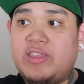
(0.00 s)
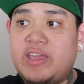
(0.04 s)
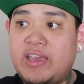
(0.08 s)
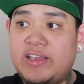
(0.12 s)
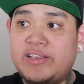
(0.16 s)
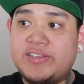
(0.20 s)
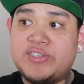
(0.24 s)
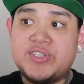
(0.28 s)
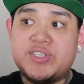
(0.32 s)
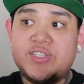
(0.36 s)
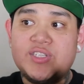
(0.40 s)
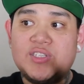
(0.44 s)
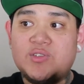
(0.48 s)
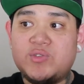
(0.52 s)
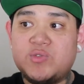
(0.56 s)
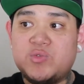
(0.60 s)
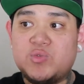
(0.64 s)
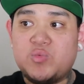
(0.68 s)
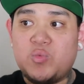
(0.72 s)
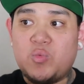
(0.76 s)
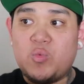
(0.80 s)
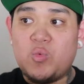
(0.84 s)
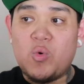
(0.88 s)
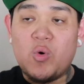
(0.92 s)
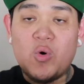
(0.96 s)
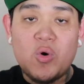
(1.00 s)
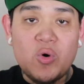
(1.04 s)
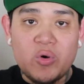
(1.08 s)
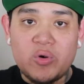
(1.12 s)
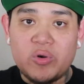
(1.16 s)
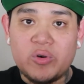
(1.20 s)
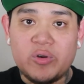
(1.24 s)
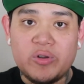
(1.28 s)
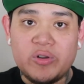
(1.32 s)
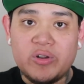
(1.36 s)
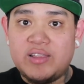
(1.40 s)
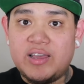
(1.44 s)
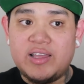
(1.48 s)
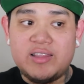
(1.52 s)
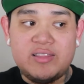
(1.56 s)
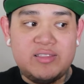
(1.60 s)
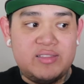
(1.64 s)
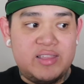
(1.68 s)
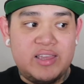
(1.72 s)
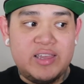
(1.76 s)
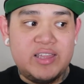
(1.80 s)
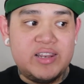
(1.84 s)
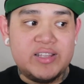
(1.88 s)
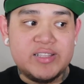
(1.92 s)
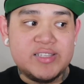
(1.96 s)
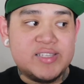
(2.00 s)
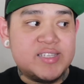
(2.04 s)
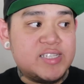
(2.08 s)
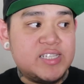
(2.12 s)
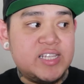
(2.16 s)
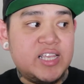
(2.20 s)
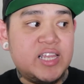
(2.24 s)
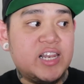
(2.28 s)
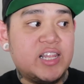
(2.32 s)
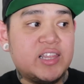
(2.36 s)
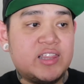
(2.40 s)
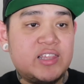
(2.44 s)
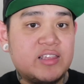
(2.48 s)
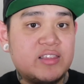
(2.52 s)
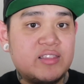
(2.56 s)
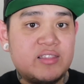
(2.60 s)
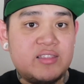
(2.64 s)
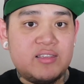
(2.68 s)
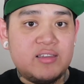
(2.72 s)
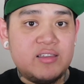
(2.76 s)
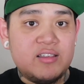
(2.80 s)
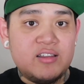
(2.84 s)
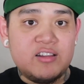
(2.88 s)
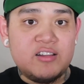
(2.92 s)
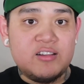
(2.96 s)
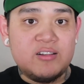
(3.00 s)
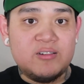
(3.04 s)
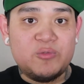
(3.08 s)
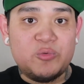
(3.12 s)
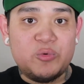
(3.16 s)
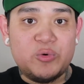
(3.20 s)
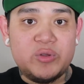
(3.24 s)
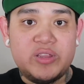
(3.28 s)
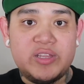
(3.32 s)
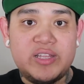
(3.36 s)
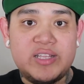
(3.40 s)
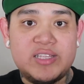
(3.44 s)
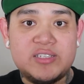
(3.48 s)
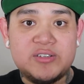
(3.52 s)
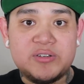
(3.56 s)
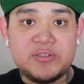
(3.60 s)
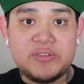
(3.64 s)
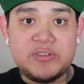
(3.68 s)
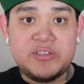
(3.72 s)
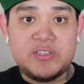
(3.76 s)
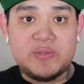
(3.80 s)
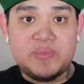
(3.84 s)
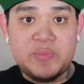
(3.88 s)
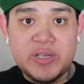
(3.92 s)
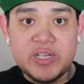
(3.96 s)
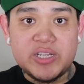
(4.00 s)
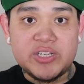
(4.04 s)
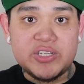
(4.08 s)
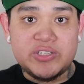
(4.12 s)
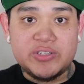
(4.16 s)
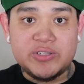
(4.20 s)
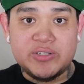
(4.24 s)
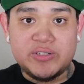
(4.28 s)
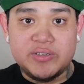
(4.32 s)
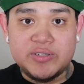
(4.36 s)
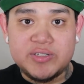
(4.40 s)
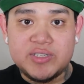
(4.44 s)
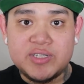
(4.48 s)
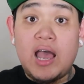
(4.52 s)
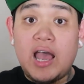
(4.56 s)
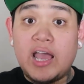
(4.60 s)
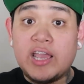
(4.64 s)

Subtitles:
they swore that they didn't see anything there when they took these pictures.